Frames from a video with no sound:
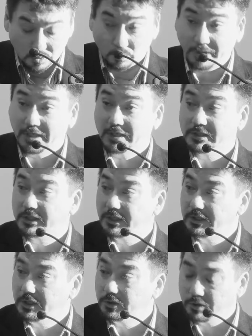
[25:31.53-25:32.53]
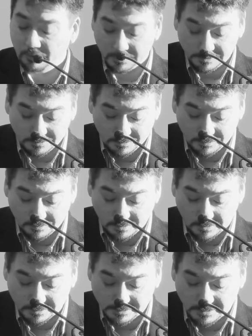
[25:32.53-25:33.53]
We continue to assert
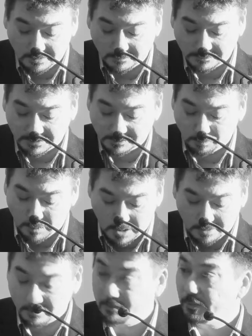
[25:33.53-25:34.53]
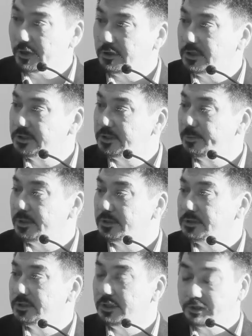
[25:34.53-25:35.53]
ourselves as modern
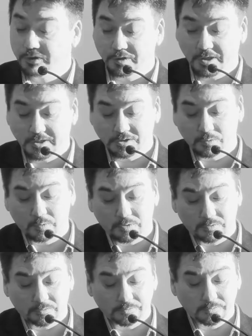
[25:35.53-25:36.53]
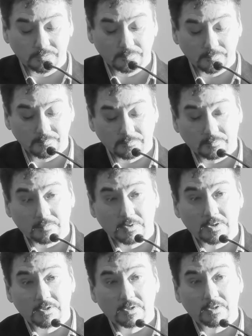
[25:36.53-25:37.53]
participants in today's world.
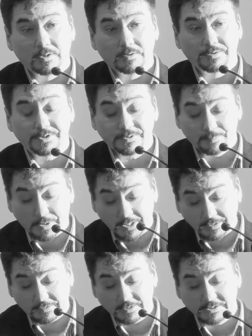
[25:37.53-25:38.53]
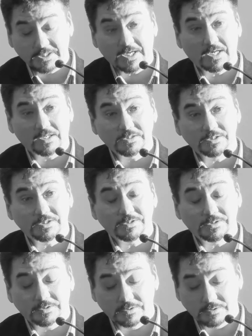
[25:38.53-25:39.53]
Despite the
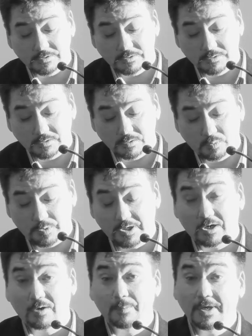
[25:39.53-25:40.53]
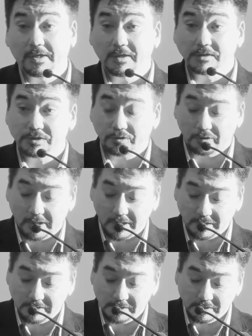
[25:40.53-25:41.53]
challenges, we are making
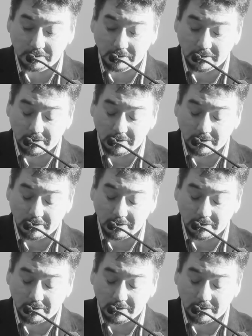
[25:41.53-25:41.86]
strides,